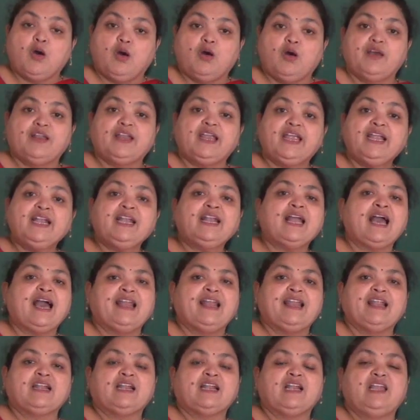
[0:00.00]
Or
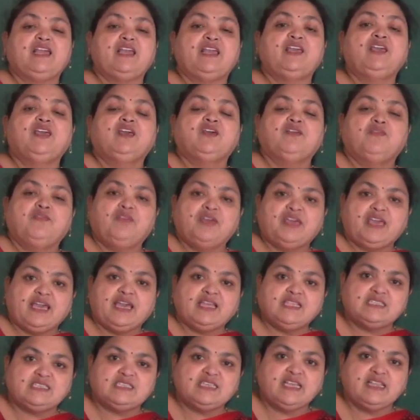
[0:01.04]
indirectly, we
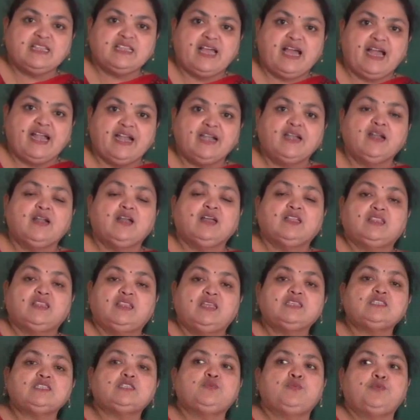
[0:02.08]
can say that
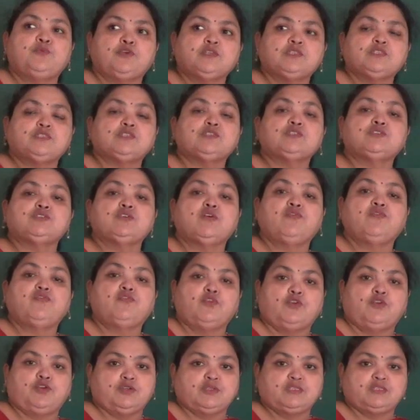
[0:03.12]
this process of
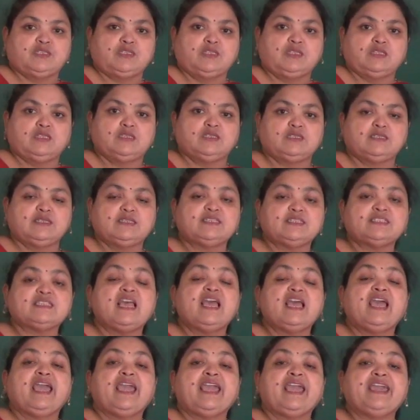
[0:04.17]
photosynthesis